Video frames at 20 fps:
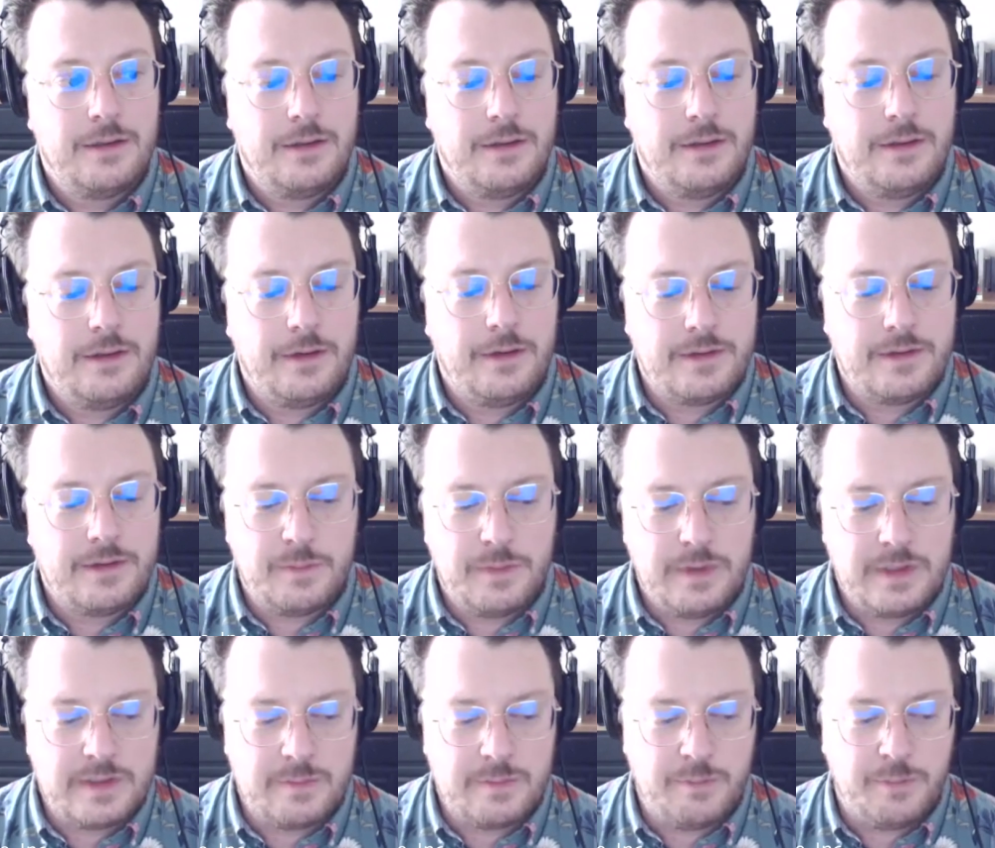
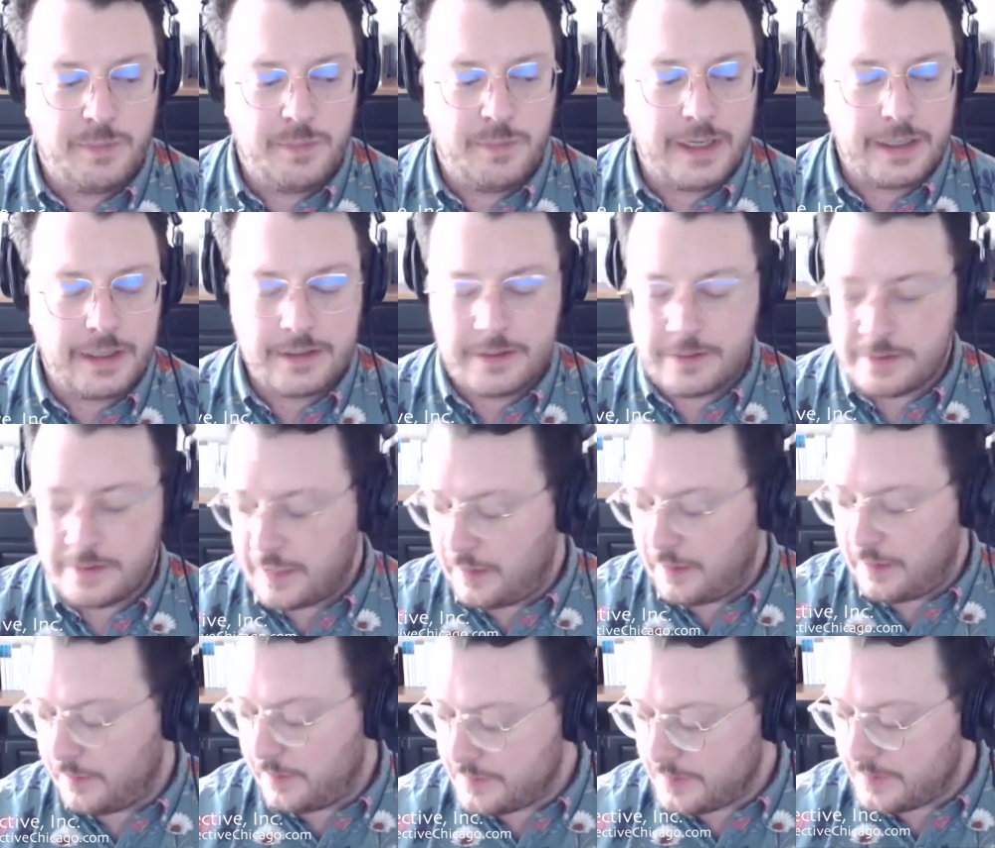he's big and
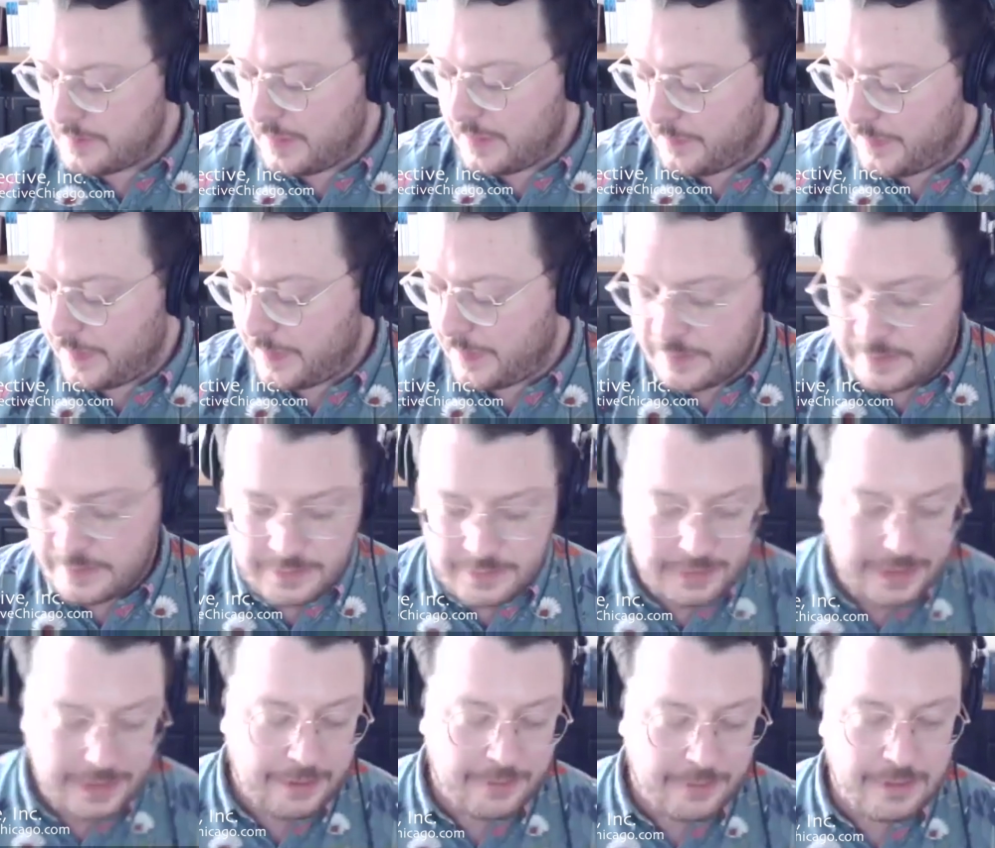solid. He's 80 pounds.
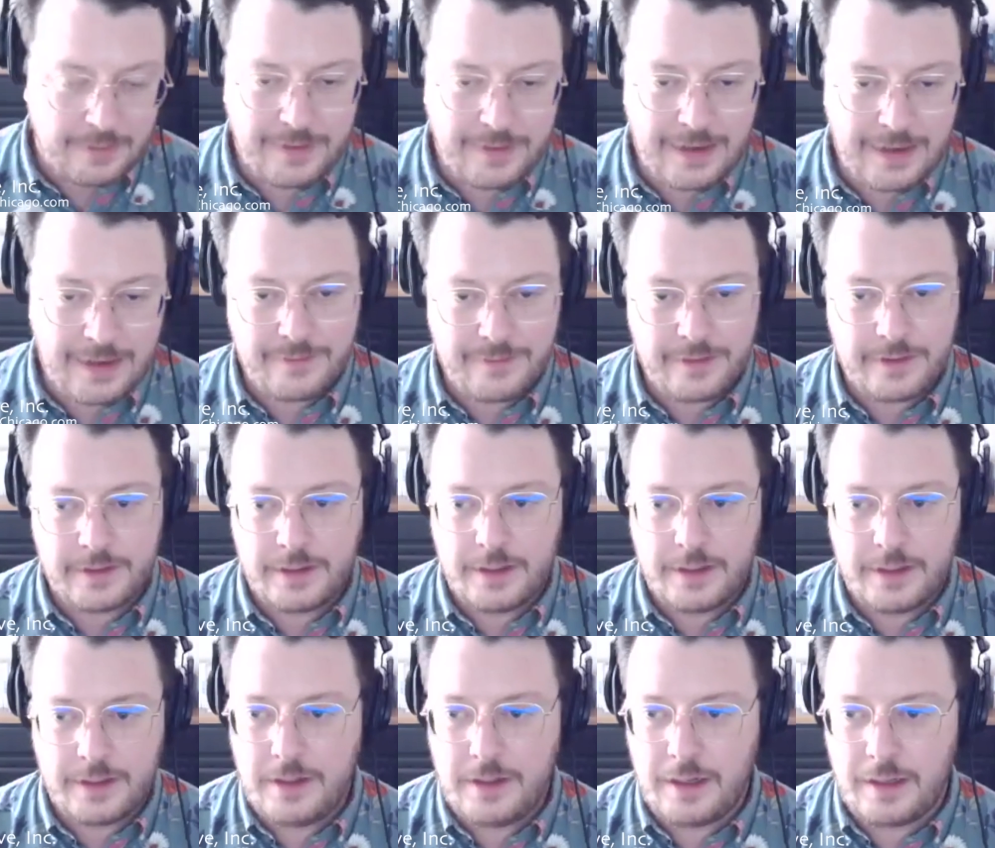Like, I'd love to have like
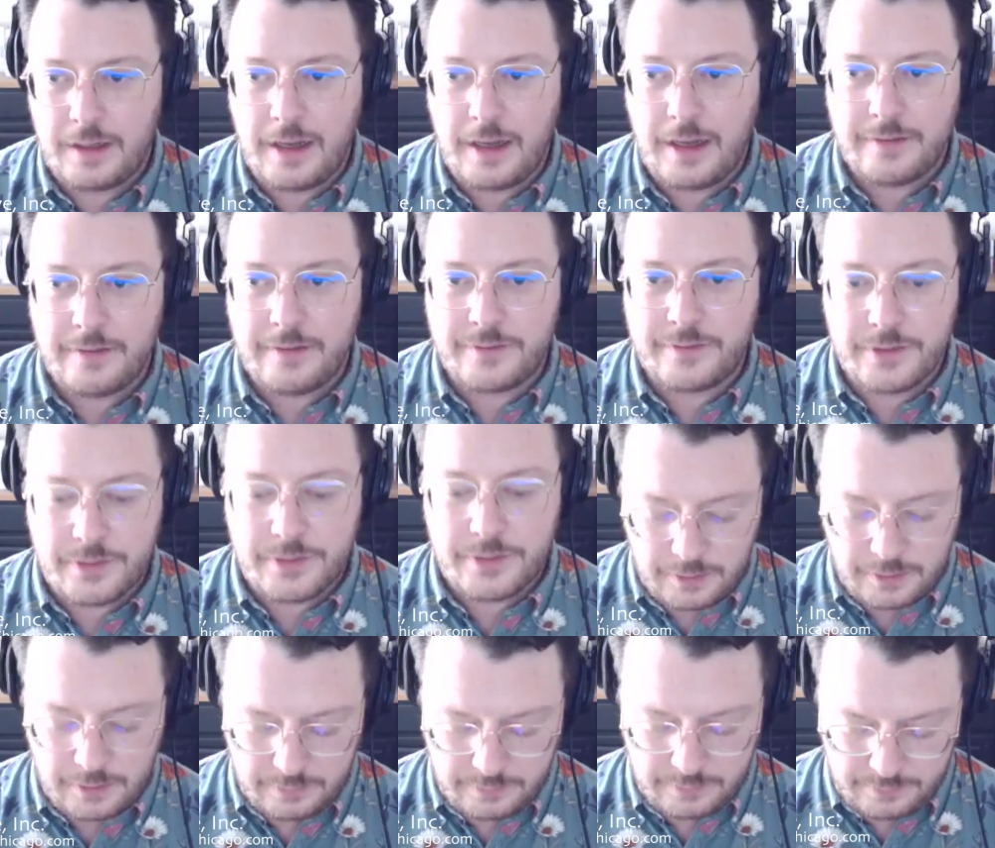a lot of
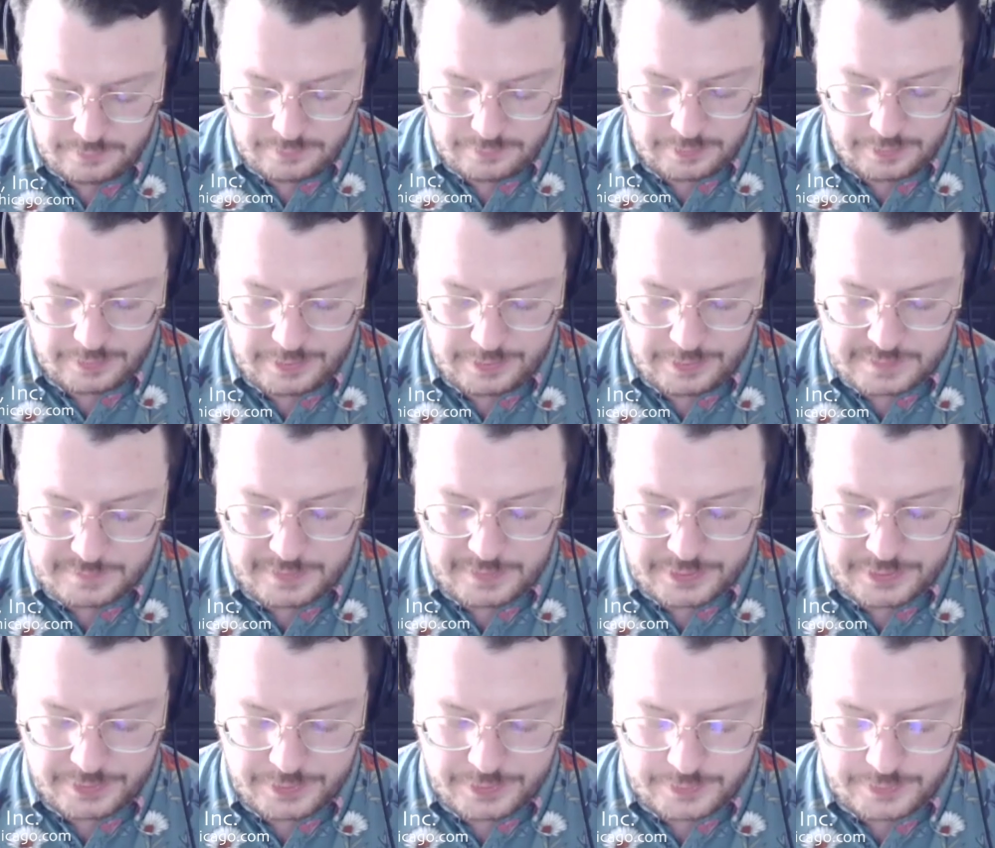control or as much
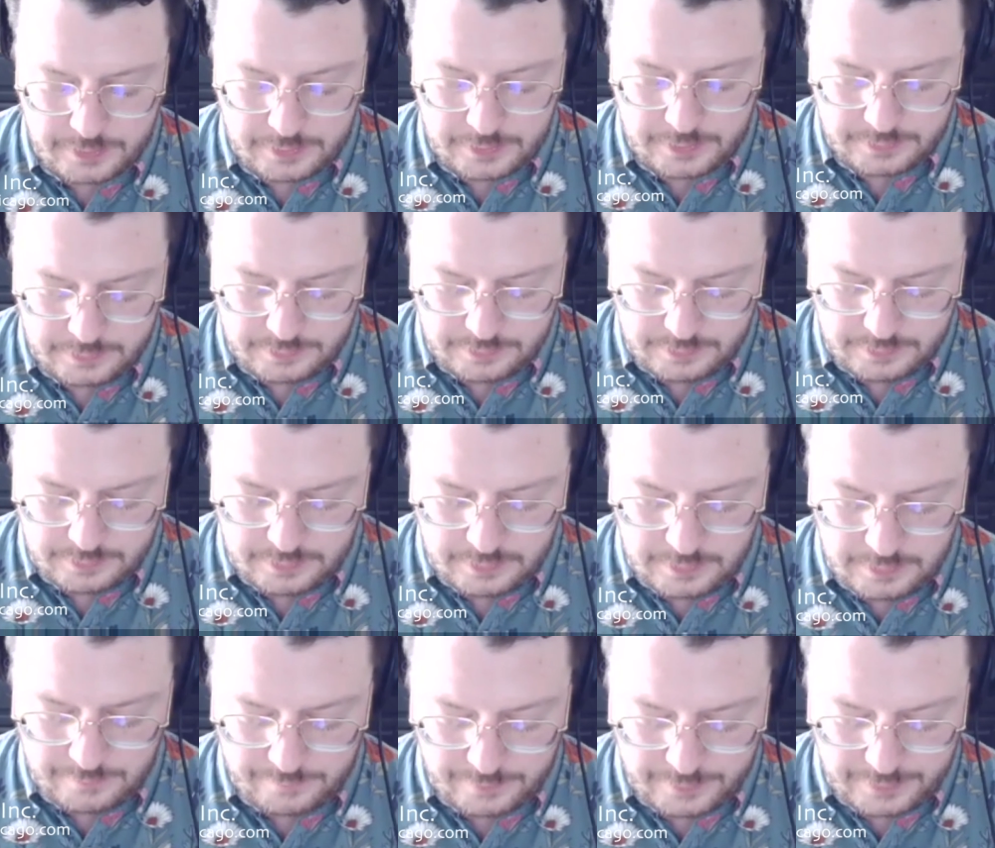control
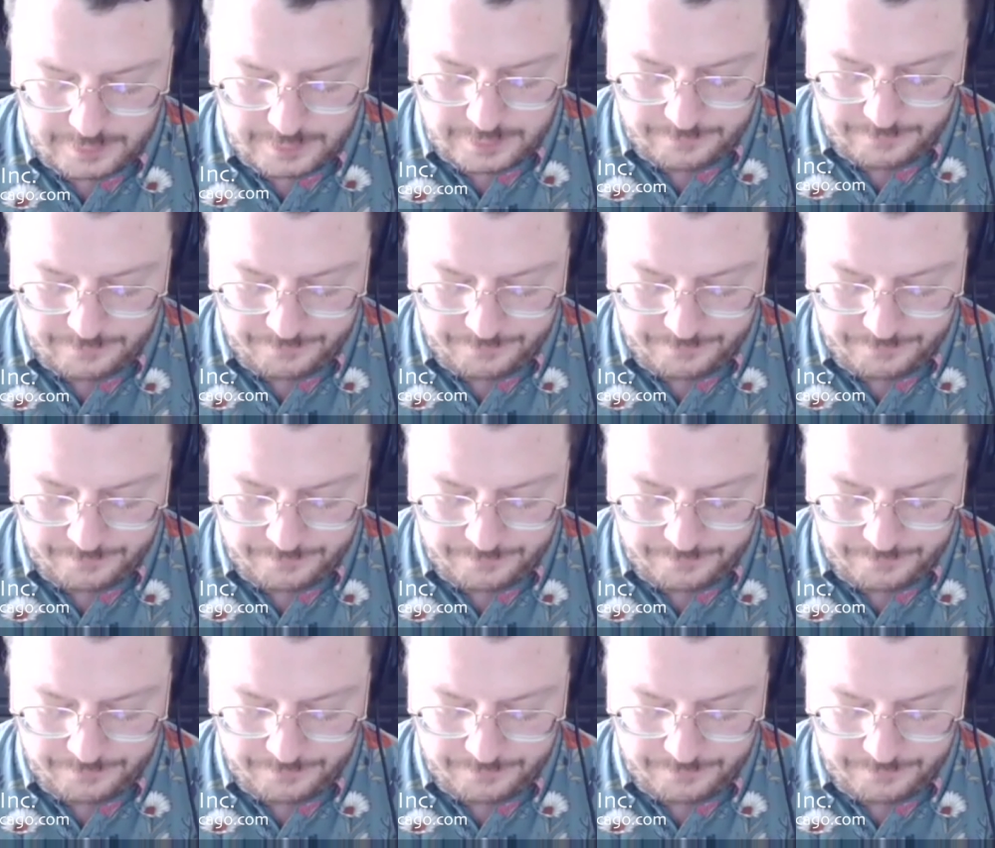over him.